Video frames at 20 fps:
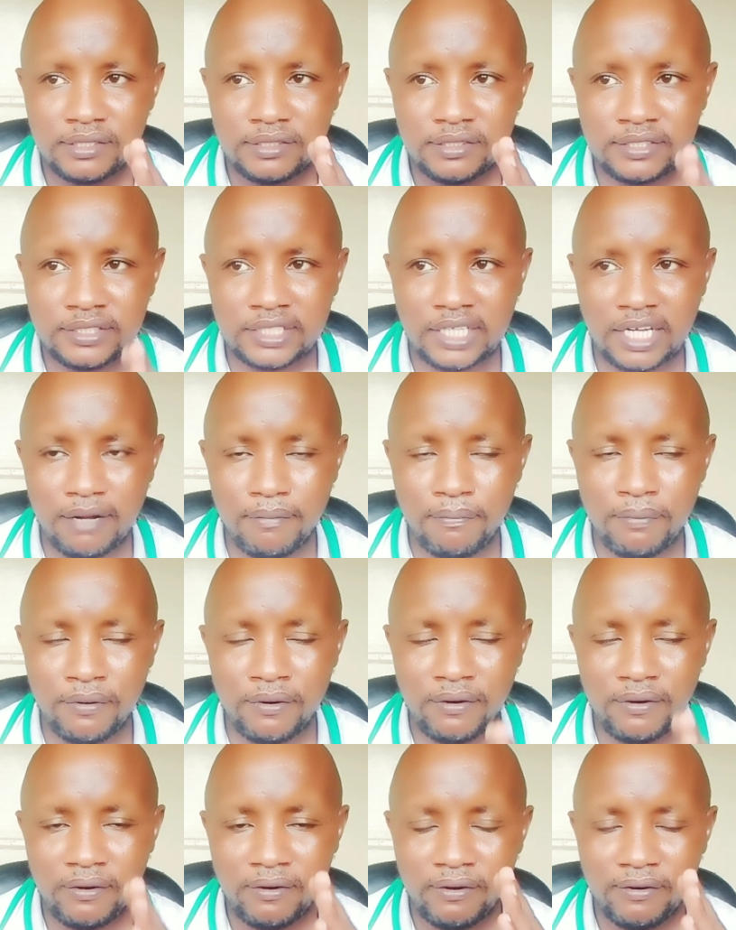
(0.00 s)

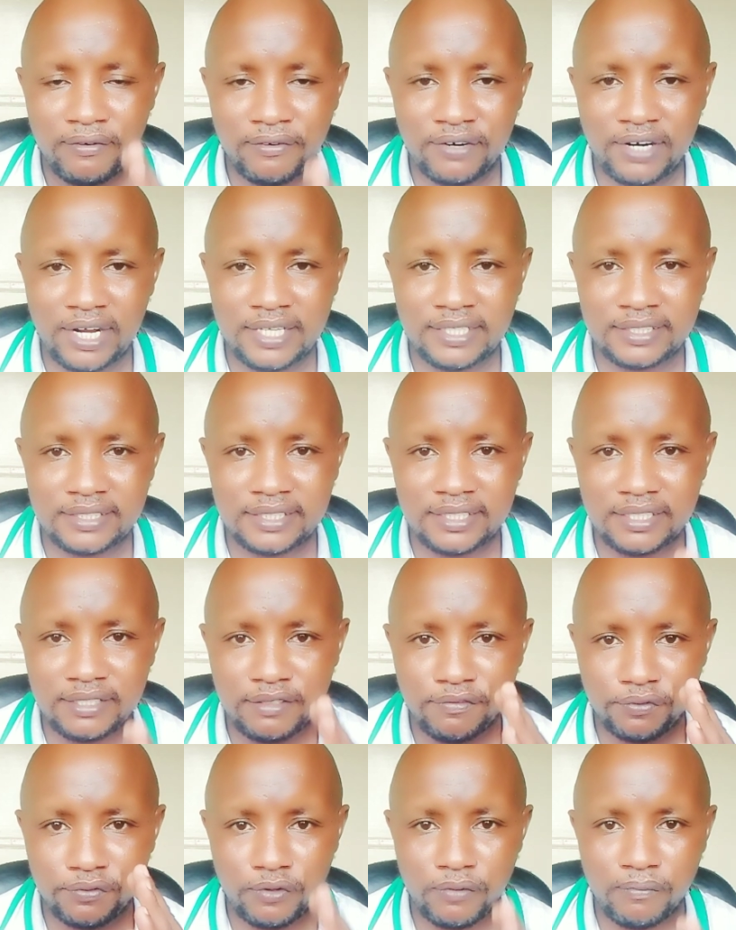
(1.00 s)
trouble rising
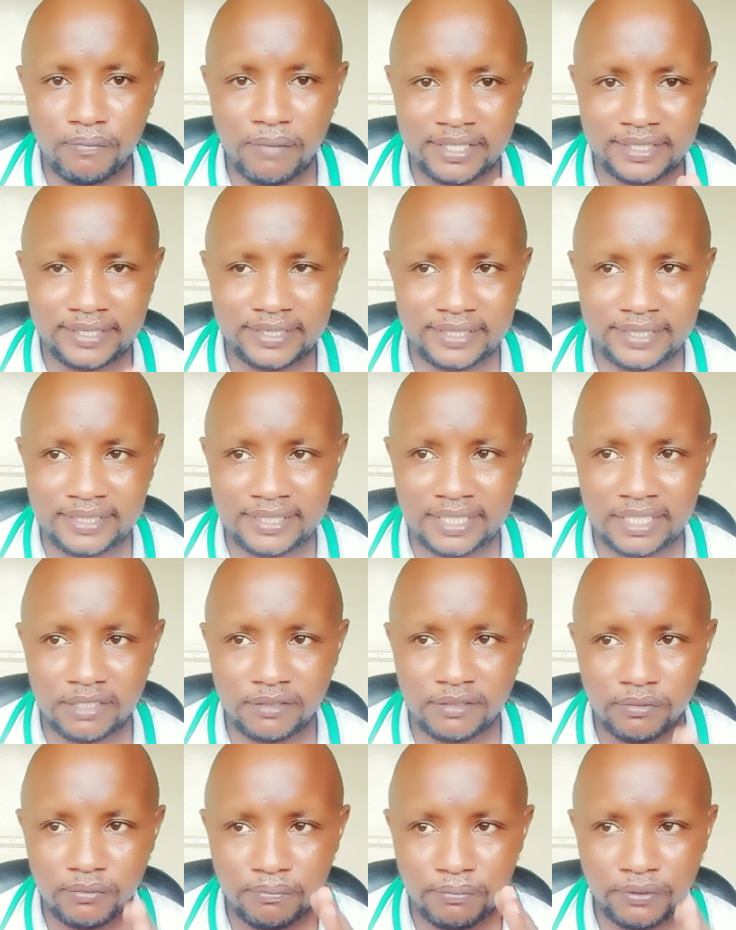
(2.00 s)
from a seated
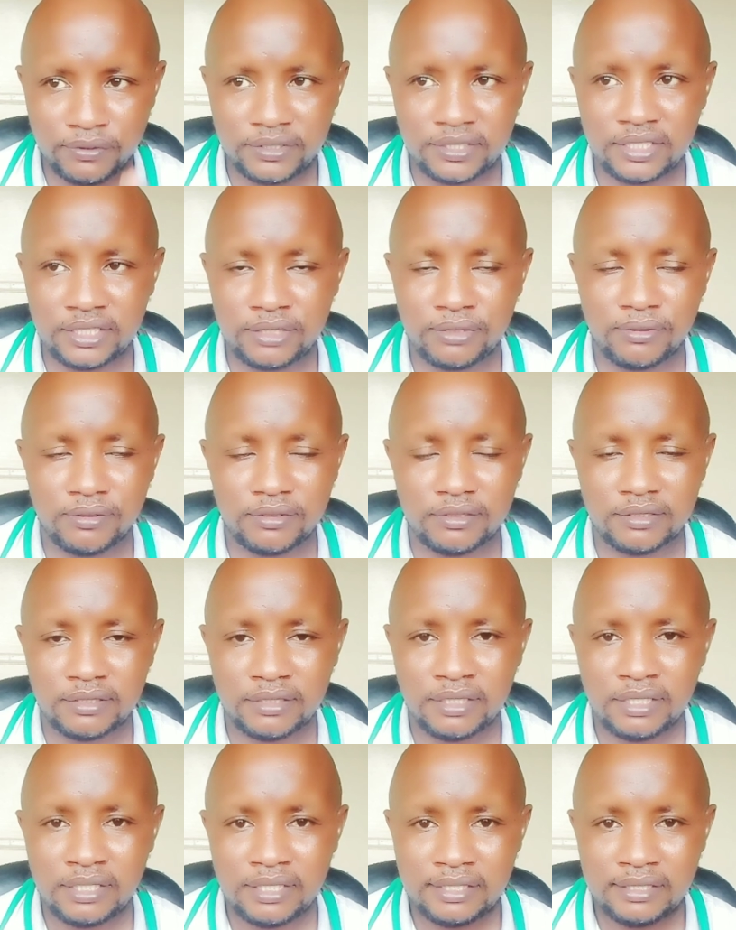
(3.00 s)
position.
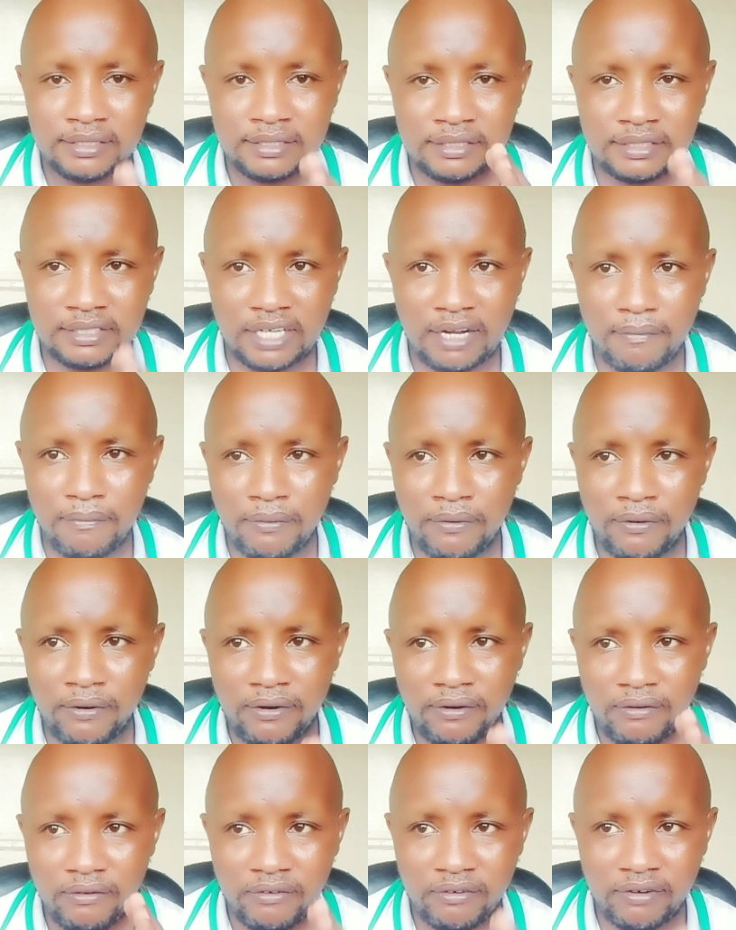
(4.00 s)

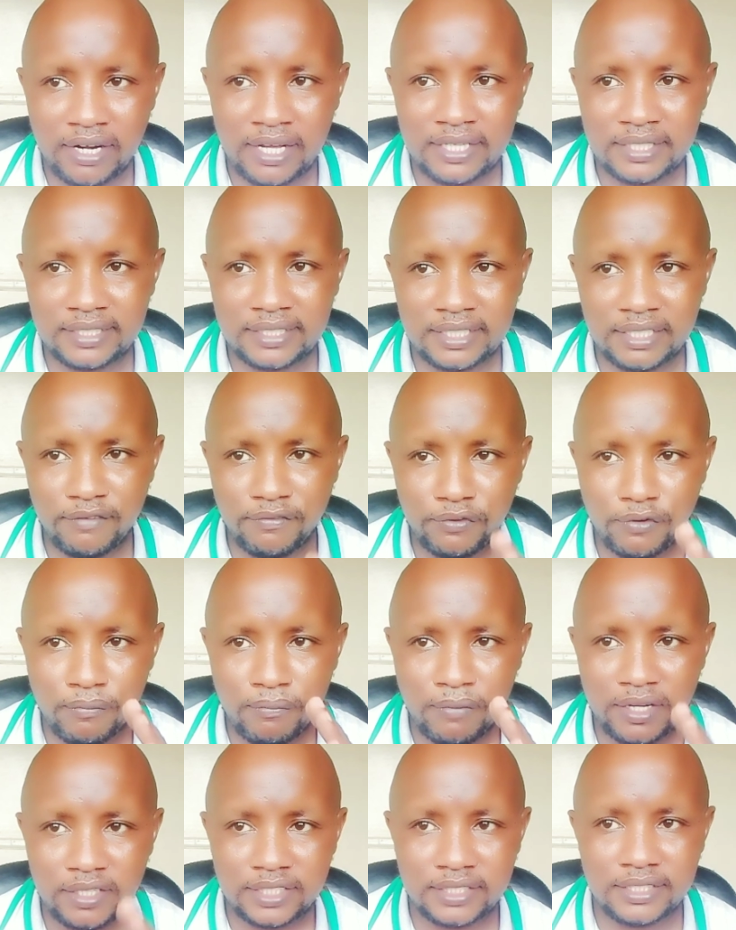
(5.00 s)
Trouble rising from
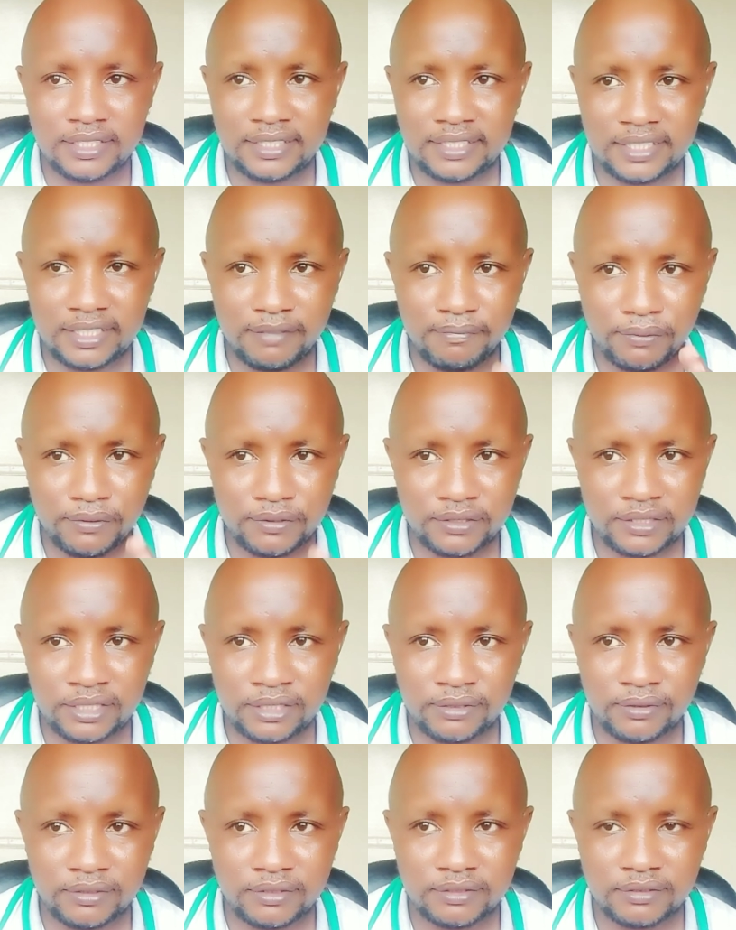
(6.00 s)
a sitting
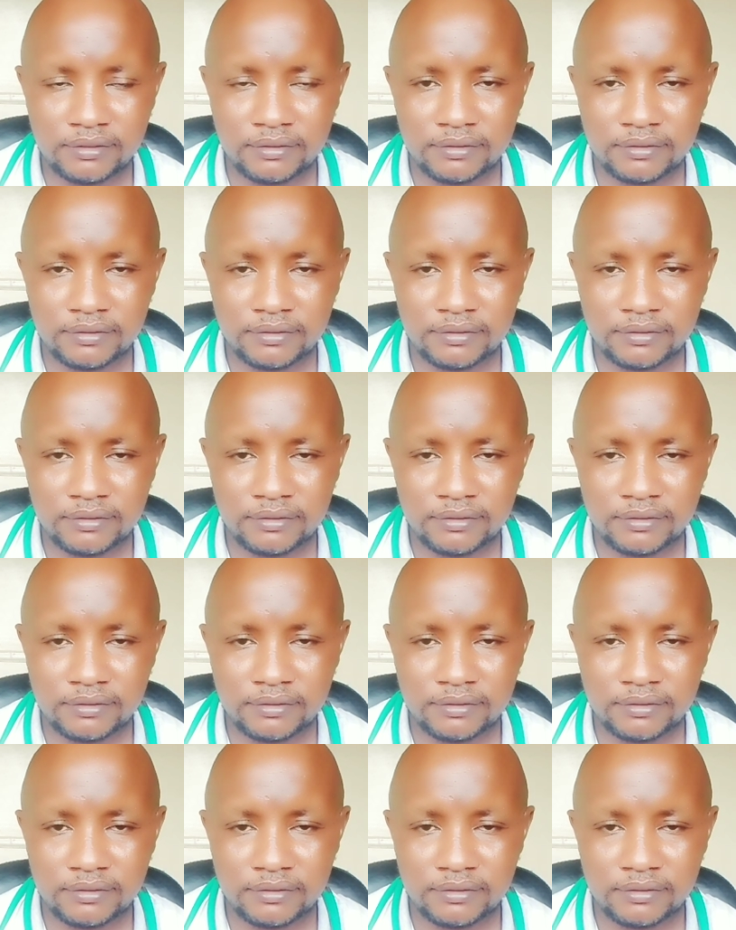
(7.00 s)
position.